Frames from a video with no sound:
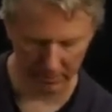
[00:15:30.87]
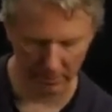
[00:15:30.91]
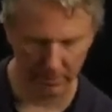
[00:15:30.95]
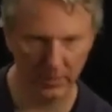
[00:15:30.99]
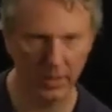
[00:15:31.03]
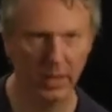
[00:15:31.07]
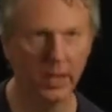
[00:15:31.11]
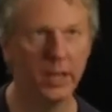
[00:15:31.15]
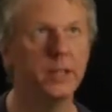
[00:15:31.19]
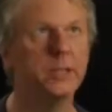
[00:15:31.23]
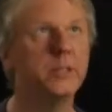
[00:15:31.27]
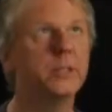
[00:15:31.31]

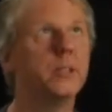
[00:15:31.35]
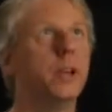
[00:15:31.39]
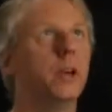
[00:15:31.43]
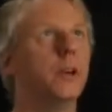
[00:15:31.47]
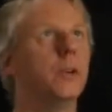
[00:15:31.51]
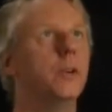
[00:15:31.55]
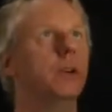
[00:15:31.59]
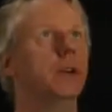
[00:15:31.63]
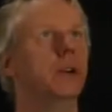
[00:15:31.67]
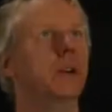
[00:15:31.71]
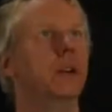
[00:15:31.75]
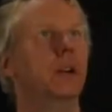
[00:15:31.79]
Okay,
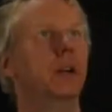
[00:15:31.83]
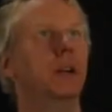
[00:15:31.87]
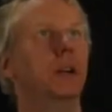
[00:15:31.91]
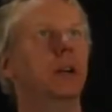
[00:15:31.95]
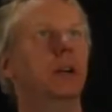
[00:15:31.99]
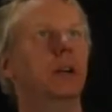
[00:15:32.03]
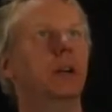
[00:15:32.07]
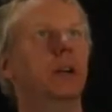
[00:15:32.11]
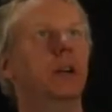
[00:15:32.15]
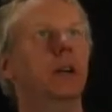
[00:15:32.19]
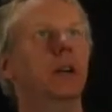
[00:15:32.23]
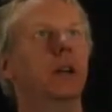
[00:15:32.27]
so
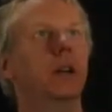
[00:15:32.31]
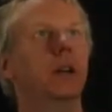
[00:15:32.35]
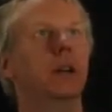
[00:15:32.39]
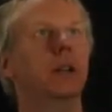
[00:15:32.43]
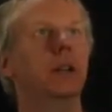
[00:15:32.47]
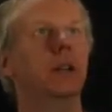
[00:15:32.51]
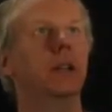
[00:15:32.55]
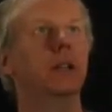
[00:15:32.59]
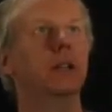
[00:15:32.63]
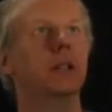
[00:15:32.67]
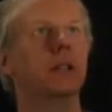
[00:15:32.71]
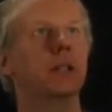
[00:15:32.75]

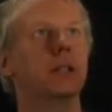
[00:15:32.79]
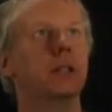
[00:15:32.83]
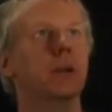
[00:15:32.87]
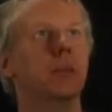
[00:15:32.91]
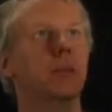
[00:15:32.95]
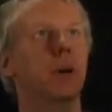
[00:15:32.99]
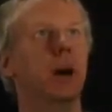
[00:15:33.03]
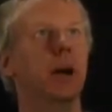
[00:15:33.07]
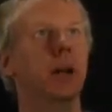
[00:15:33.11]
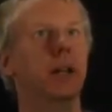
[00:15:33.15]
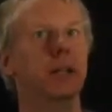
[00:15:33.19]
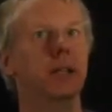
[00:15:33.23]
this is a
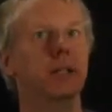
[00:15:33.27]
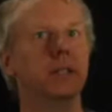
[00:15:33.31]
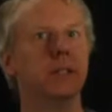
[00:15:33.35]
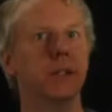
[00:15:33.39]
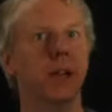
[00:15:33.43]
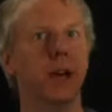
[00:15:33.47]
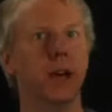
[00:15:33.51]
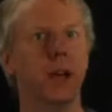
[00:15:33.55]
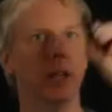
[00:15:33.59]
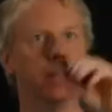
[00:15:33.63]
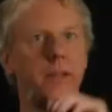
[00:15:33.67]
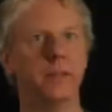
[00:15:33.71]
minus
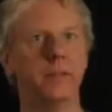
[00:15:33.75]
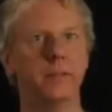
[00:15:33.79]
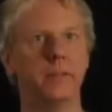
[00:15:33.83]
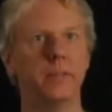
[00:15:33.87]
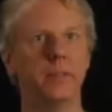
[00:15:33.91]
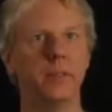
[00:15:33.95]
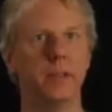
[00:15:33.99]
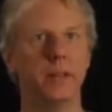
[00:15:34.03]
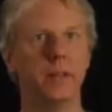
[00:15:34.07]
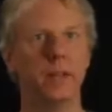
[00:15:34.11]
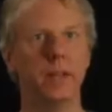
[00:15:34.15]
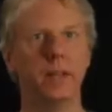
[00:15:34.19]
sign,
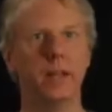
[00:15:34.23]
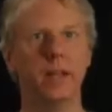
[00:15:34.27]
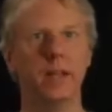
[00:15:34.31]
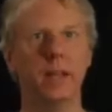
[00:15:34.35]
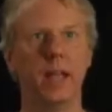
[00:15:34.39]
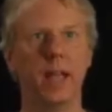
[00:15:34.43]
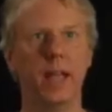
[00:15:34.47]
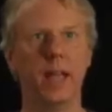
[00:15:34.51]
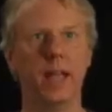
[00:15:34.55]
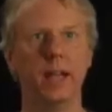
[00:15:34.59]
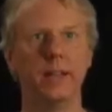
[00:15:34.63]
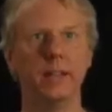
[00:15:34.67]

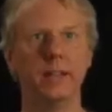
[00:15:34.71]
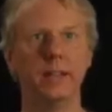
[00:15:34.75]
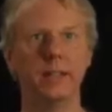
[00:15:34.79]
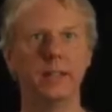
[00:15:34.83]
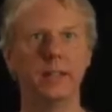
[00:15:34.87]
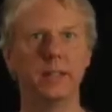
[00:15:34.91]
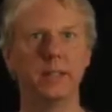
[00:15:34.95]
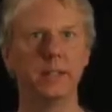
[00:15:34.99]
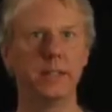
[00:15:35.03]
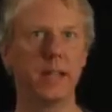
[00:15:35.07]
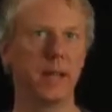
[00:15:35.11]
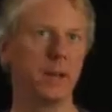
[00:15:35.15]
and it's
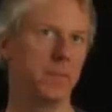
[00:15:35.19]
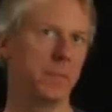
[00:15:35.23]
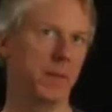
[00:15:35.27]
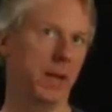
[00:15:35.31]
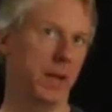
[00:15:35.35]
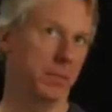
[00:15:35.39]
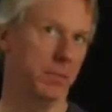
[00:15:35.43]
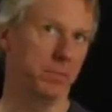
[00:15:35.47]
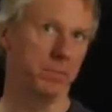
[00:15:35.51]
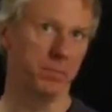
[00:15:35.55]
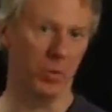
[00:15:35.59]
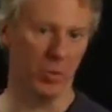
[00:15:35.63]
the same thing.
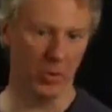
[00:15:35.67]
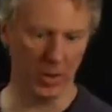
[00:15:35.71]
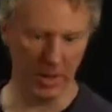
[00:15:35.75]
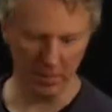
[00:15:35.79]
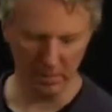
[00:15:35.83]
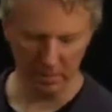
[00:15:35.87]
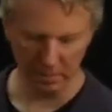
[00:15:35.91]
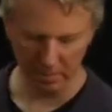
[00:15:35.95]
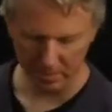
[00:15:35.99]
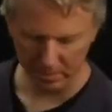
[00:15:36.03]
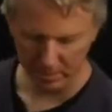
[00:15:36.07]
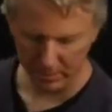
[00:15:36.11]
Okay,
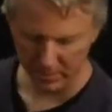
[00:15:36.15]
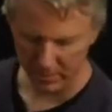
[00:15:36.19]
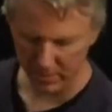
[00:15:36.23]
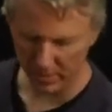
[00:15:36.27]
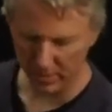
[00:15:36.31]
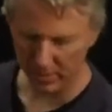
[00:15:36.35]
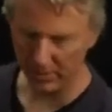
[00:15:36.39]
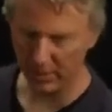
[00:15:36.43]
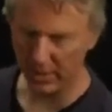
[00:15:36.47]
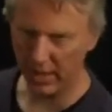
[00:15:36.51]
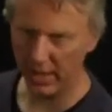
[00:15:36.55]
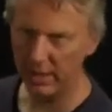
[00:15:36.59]

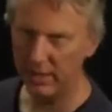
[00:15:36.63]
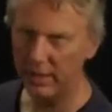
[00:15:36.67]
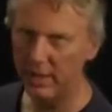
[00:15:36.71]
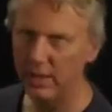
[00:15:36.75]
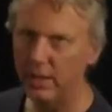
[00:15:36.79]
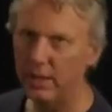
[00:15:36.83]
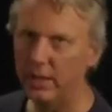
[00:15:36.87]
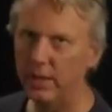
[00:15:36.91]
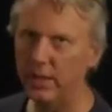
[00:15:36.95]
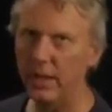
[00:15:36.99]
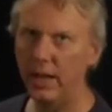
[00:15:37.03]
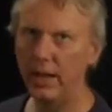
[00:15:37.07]
so that
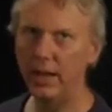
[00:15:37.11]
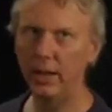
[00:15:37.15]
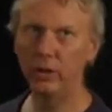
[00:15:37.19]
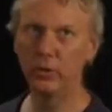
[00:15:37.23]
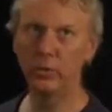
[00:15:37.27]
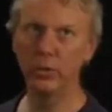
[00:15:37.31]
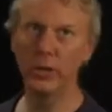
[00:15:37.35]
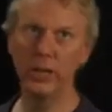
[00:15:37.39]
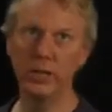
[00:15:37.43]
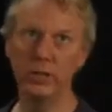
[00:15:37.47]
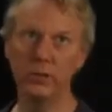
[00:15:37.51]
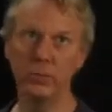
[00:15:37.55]
it
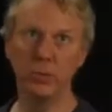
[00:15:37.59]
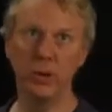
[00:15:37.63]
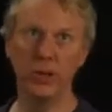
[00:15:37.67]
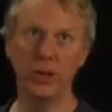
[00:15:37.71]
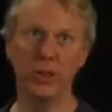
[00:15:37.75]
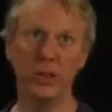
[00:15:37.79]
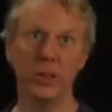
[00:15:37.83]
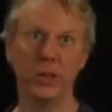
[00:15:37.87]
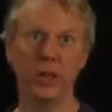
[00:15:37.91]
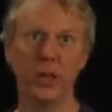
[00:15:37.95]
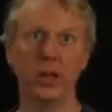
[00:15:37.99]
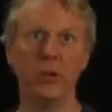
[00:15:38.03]
agrees with
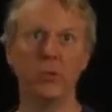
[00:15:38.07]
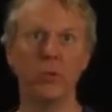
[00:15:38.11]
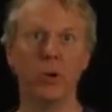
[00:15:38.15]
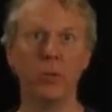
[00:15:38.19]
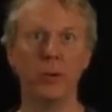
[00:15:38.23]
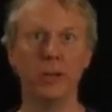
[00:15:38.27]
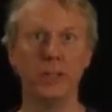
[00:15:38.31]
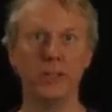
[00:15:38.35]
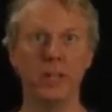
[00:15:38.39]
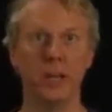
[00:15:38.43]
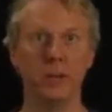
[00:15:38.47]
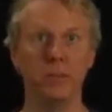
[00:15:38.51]
what
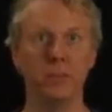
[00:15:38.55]
we said